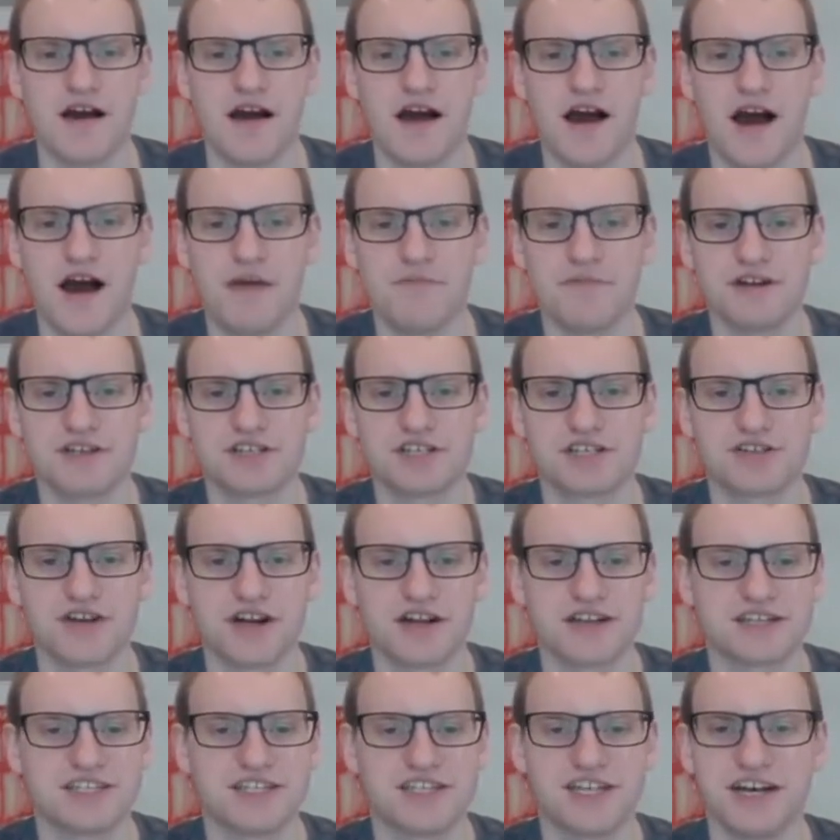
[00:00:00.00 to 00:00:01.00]
I'm not just
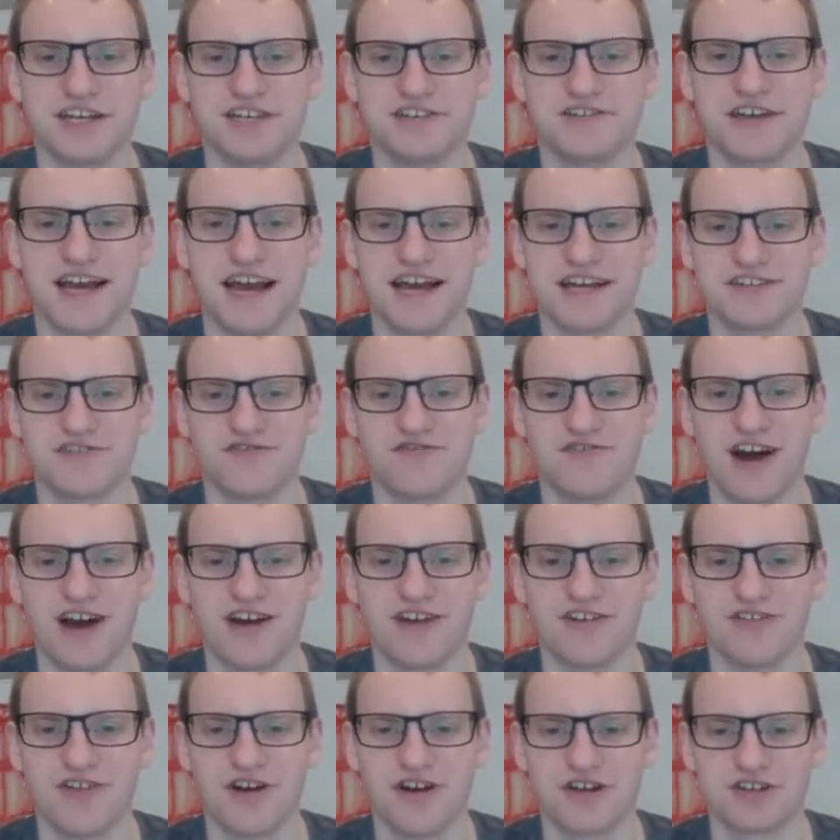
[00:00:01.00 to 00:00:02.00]
trying to tell you guys
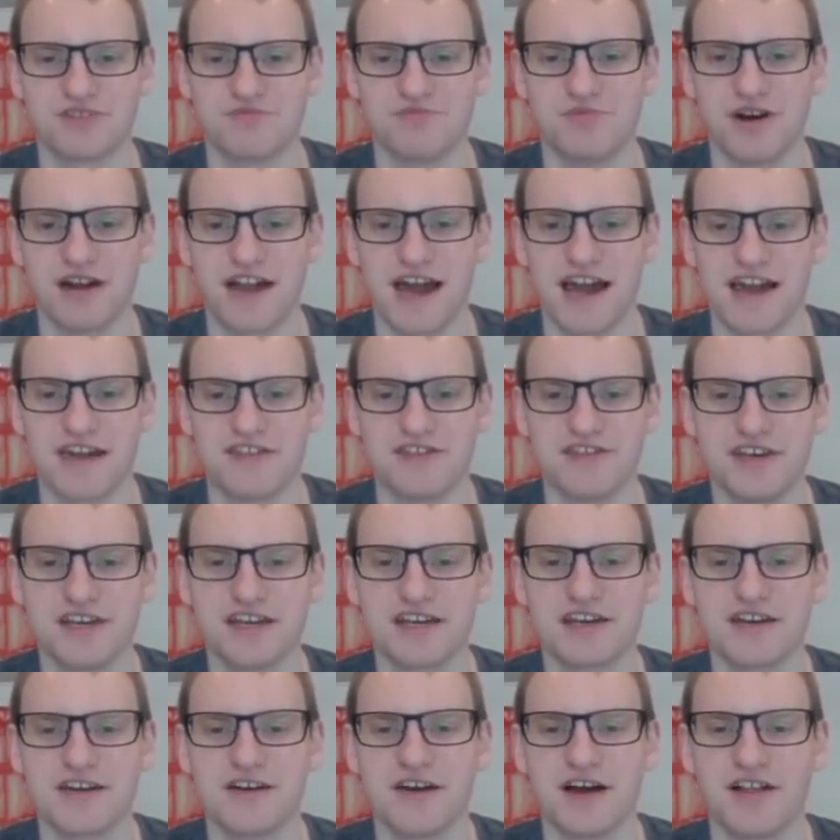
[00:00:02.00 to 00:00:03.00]
Viral Launch, but I
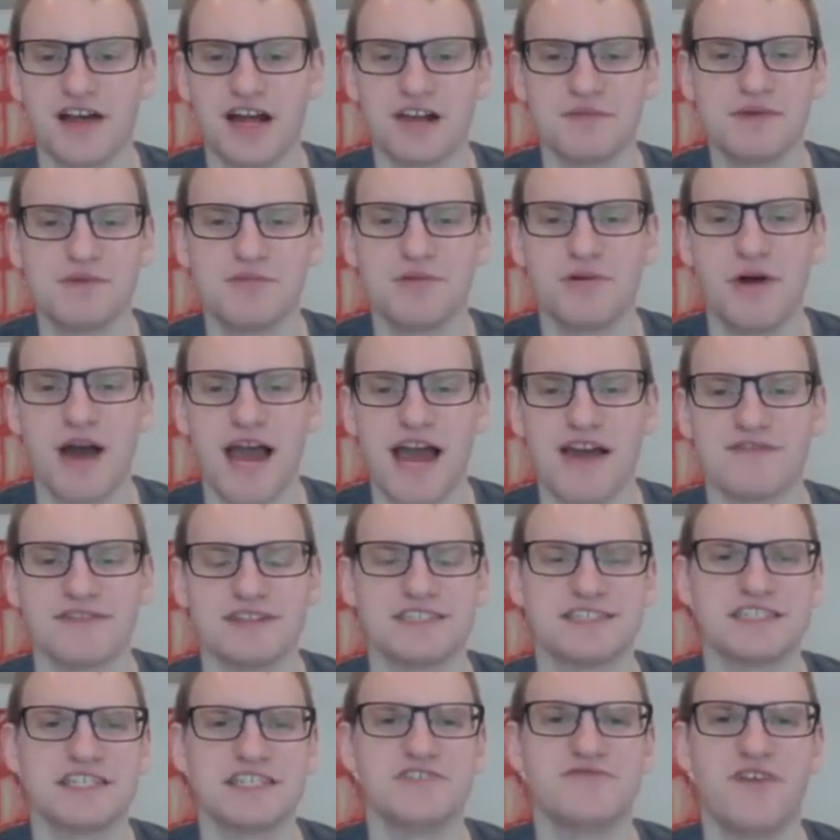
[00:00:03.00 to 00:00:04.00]
think a lot of people
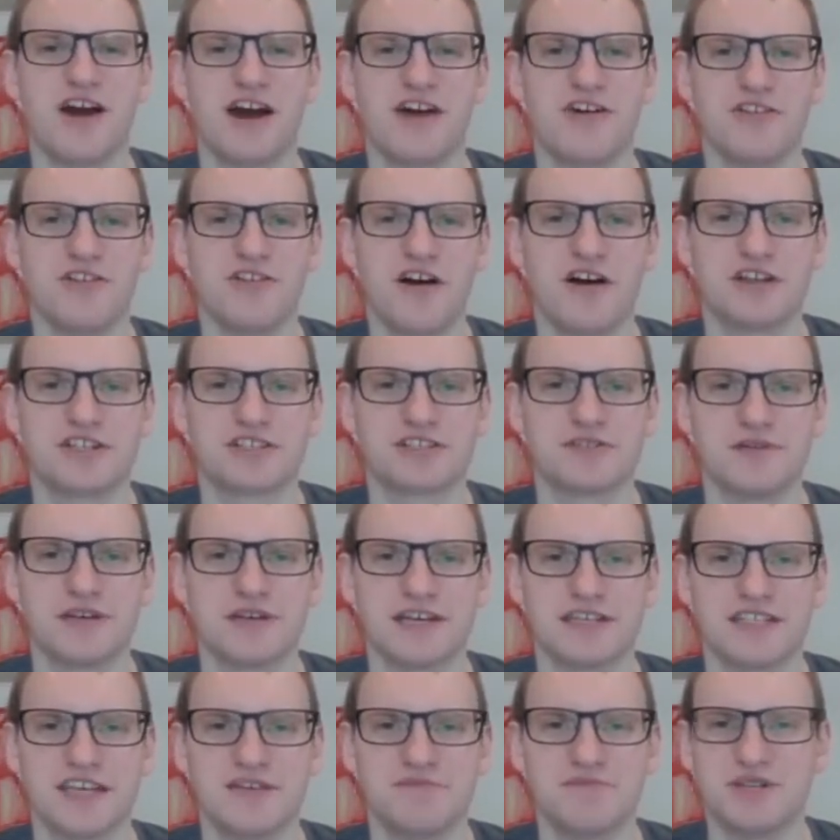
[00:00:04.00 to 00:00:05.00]
haven't seen Viral Launch
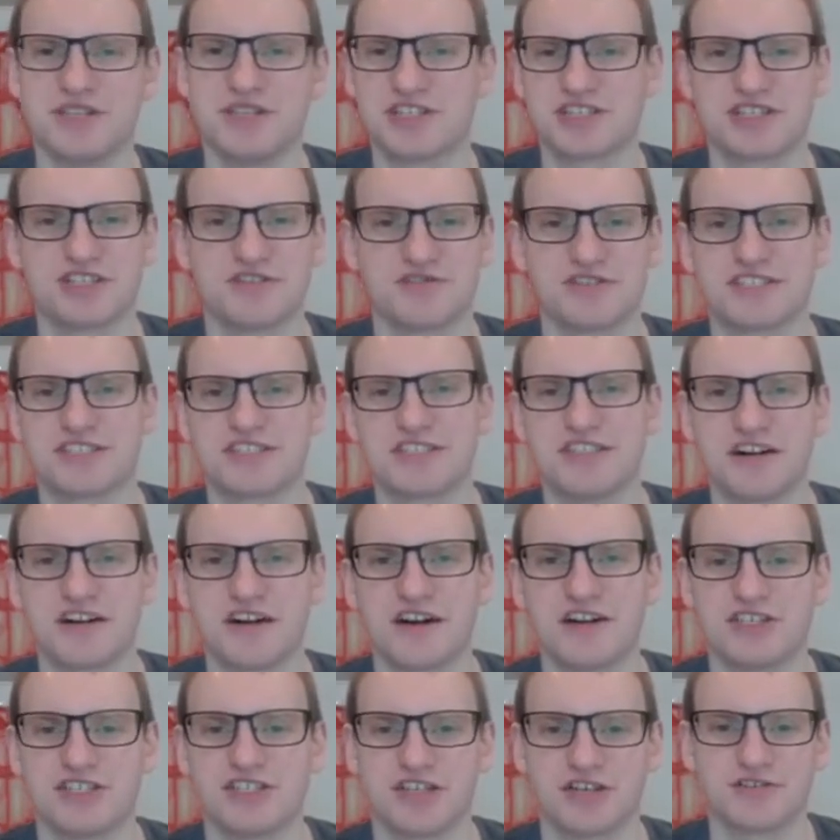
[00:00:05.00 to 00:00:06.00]
because they've been just so
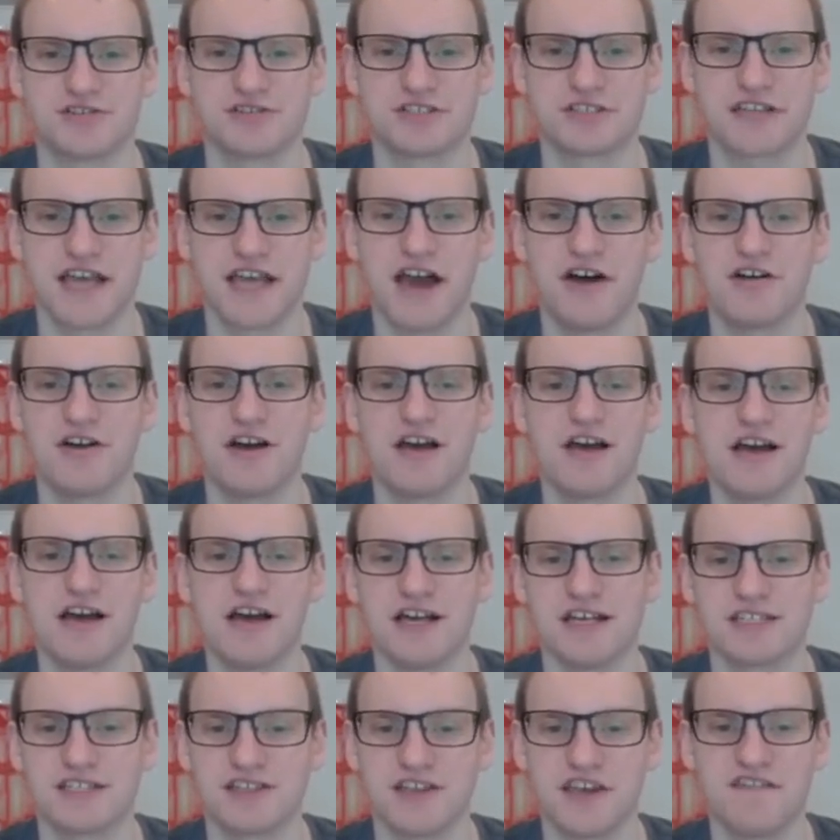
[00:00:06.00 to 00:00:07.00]
stuck on Jungle Scout.
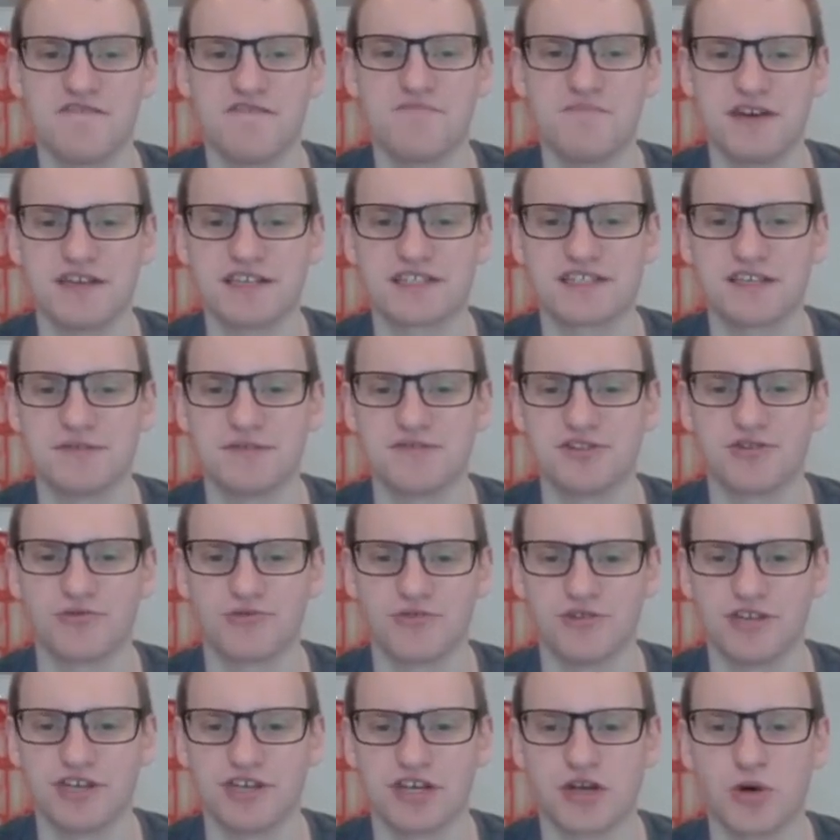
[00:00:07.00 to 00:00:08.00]
So they've missed some of the
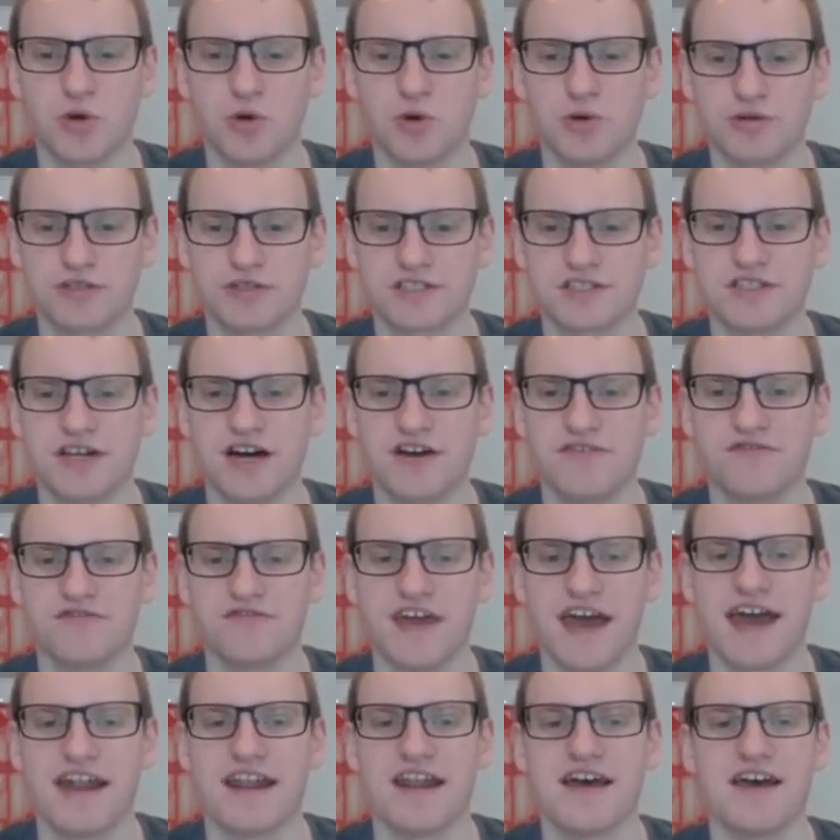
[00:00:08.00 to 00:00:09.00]
really cool stuff
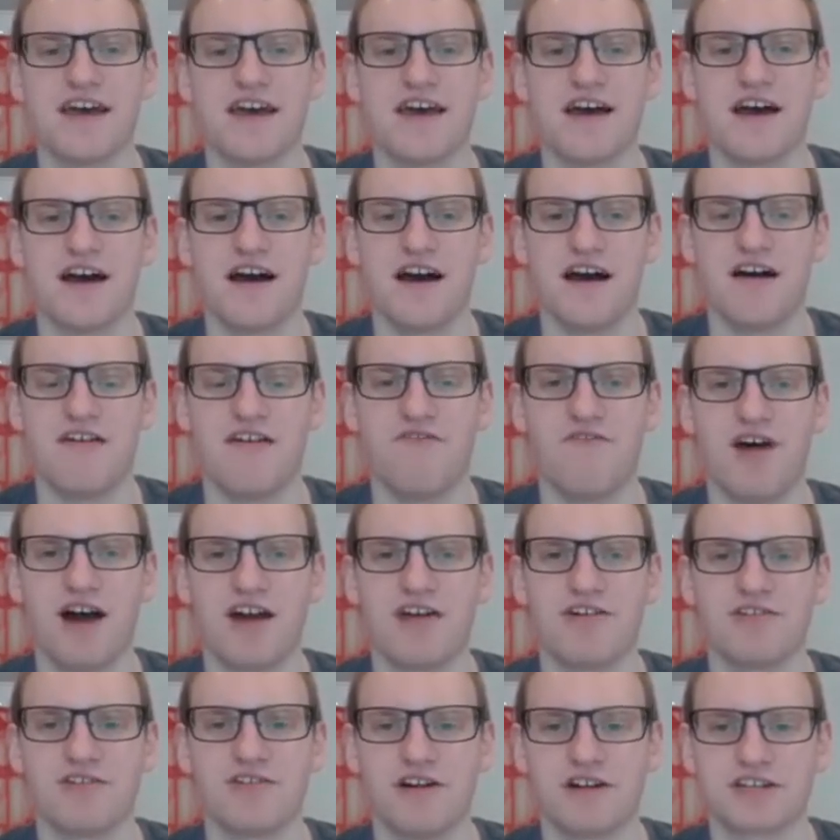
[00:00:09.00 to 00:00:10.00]
that
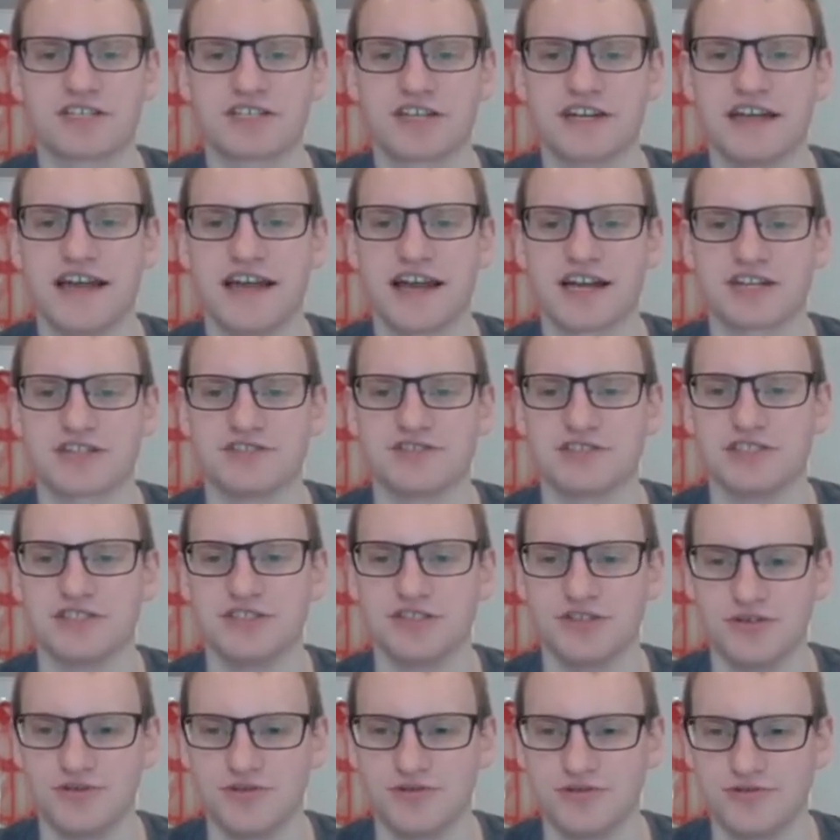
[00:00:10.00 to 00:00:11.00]
Viral Launch can actually
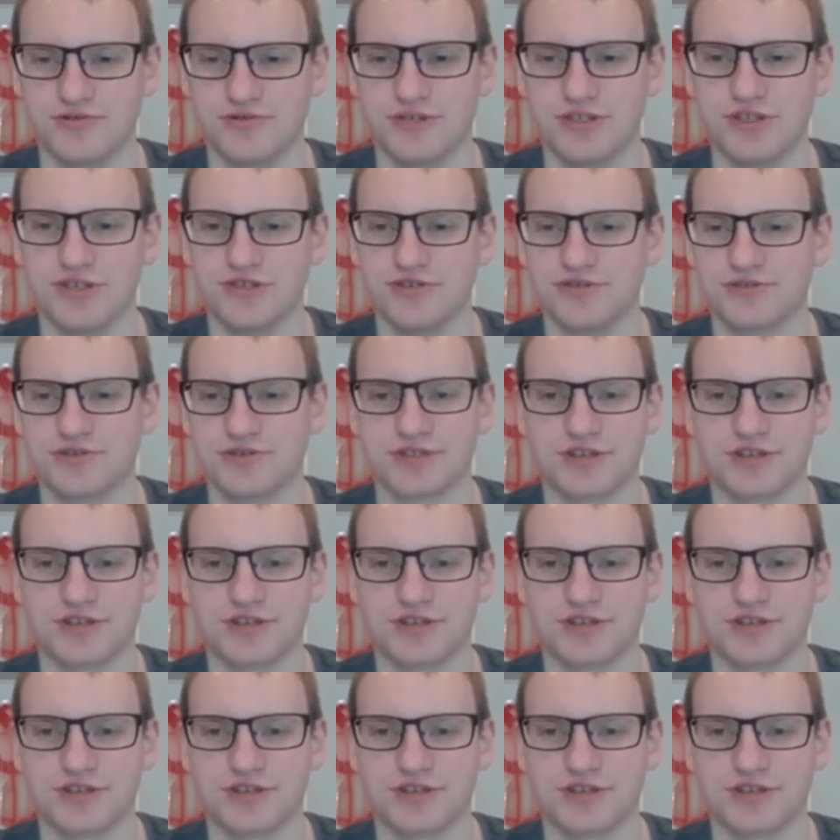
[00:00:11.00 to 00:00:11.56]
do.